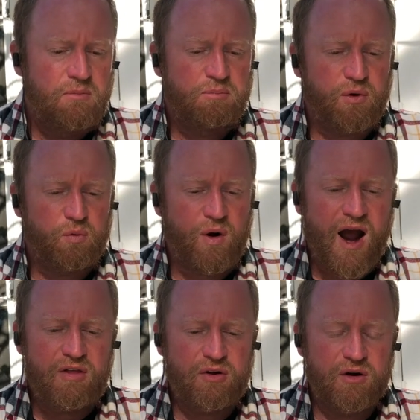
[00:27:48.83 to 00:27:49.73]
But
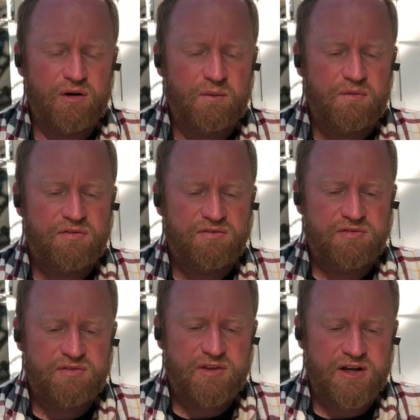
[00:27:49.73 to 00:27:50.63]
rather
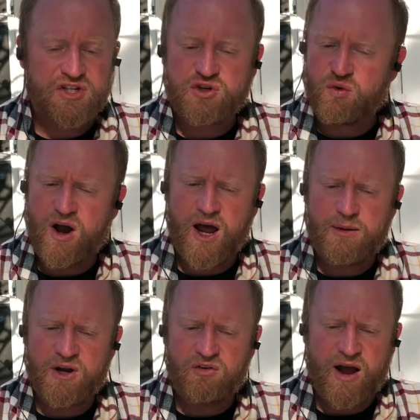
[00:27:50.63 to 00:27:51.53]
than
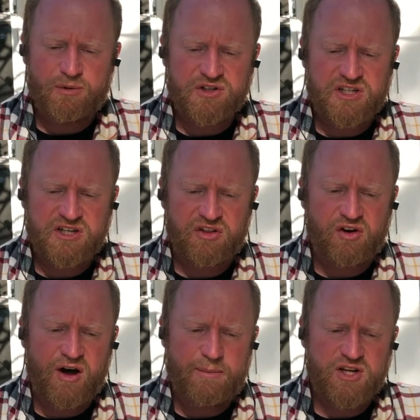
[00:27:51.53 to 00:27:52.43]
describe in elaborate detail the
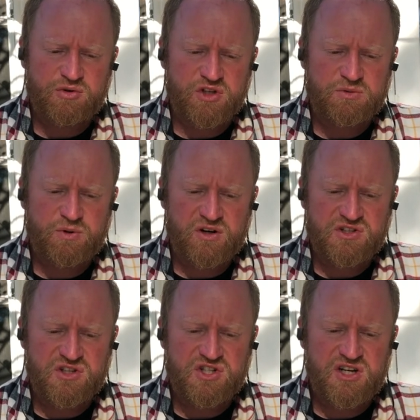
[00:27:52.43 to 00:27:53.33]
calamities we
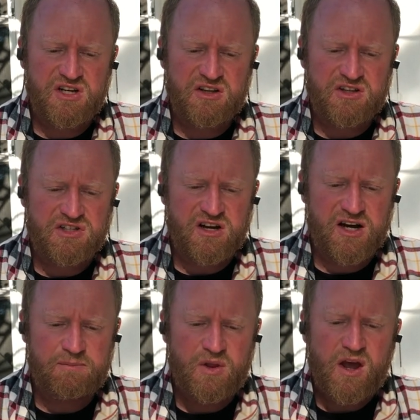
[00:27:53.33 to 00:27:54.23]
experienced in the city at the
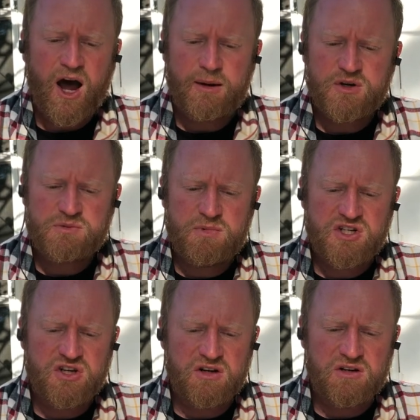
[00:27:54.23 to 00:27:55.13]
time, I must
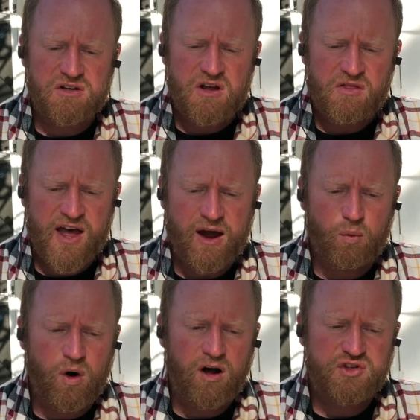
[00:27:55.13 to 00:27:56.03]
mention that
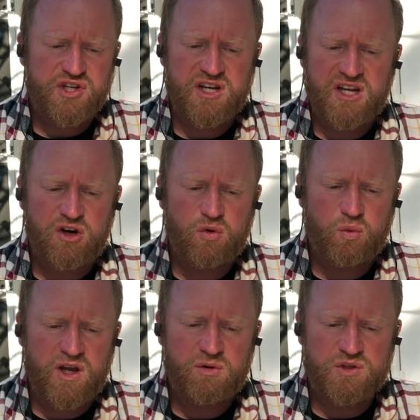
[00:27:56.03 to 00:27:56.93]
whilst an ill
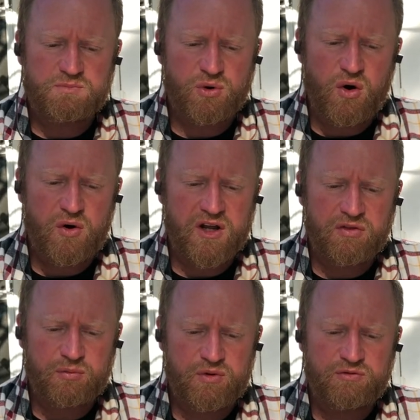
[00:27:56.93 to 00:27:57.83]
wind was
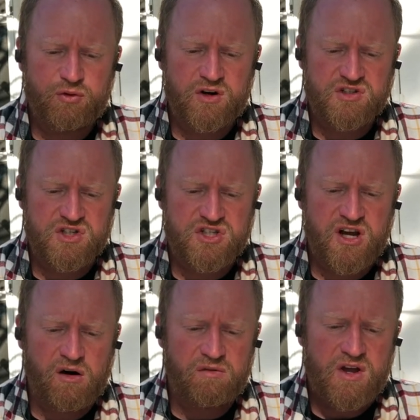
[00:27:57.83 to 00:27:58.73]
blowing through Florence
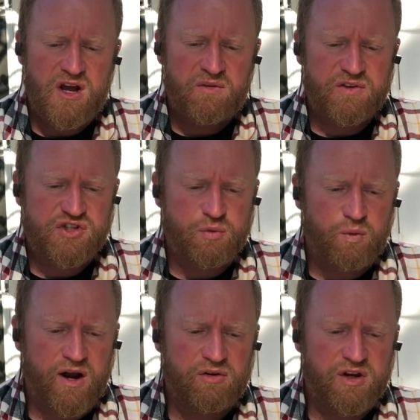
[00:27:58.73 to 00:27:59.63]
itself, the
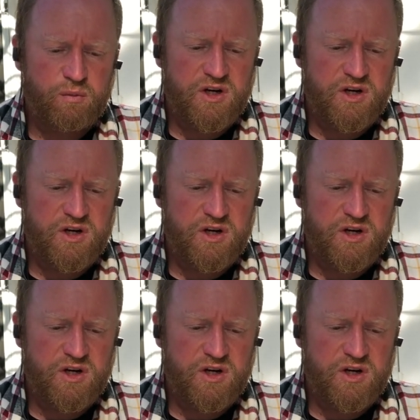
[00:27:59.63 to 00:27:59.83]
surrounding